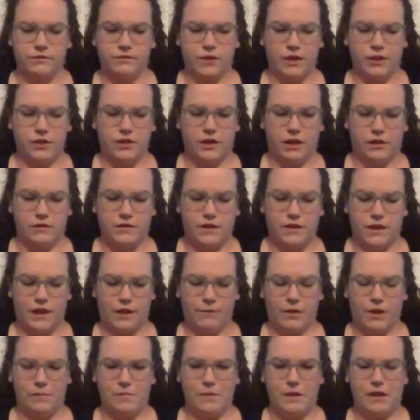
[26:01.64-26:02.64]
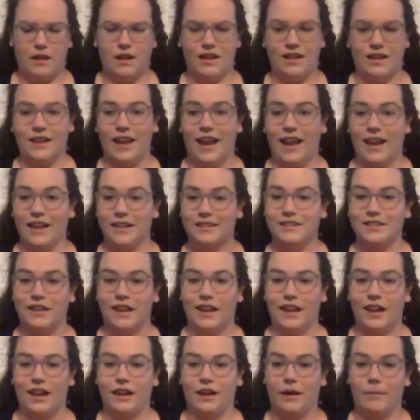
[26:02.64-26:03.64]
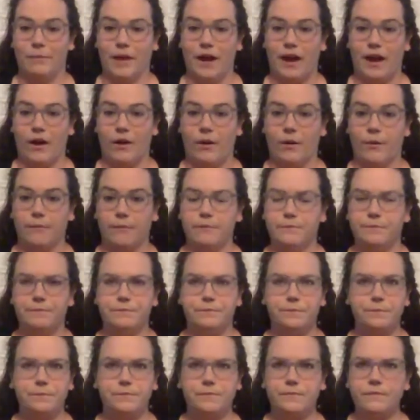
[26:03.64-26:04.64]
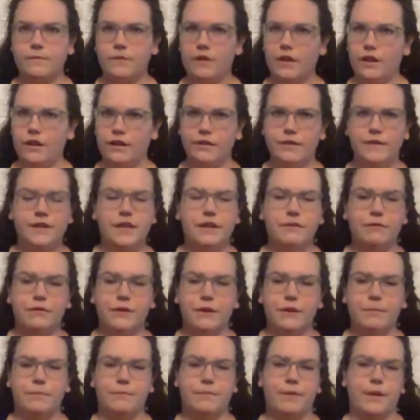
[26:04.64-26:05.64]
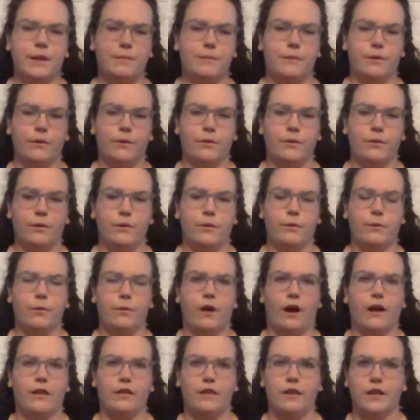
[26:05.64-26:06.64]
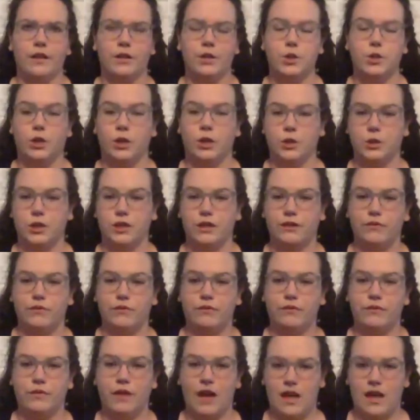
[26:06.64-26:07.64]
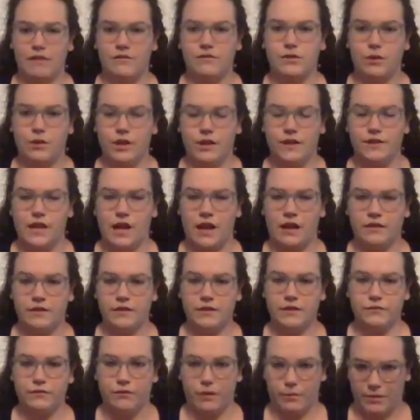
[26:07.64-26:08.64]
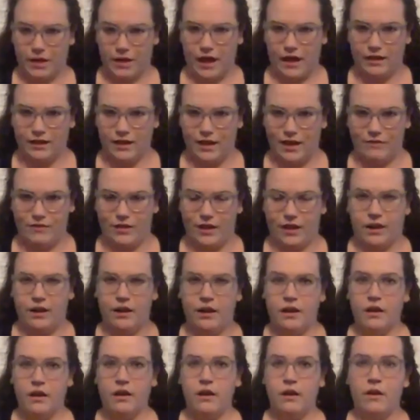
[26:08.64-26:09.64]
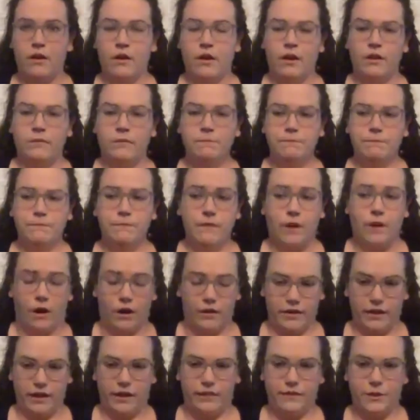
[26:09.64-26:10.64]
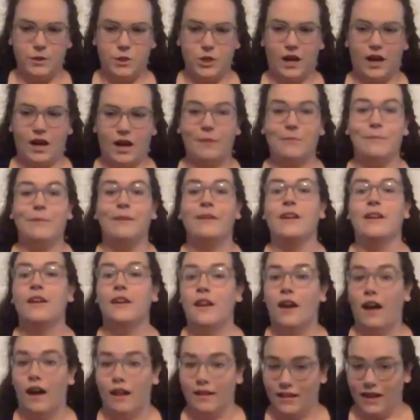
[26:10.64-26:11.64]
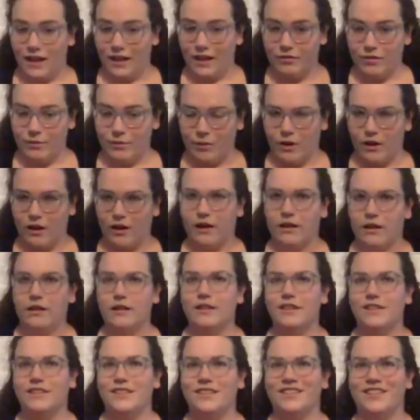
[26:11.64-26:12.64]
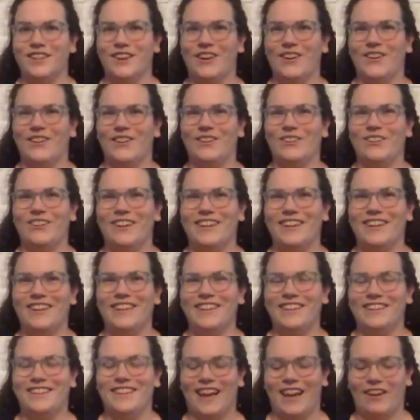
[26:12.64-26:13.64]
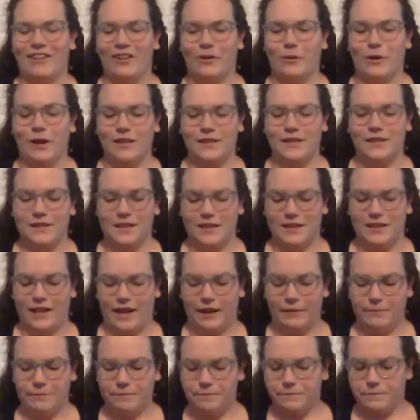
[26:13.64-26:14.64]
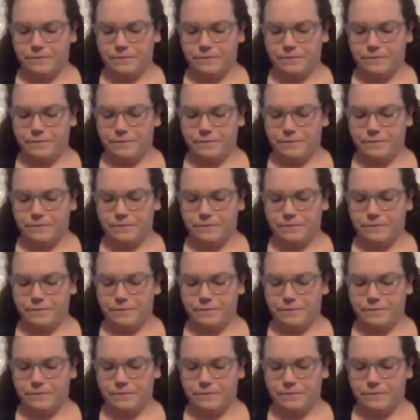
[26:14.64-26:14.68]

reached out to the NYPD asking about different people who are the children of line of duty deaths from 9/11. Are they on the job? A lot of them are. So they requested that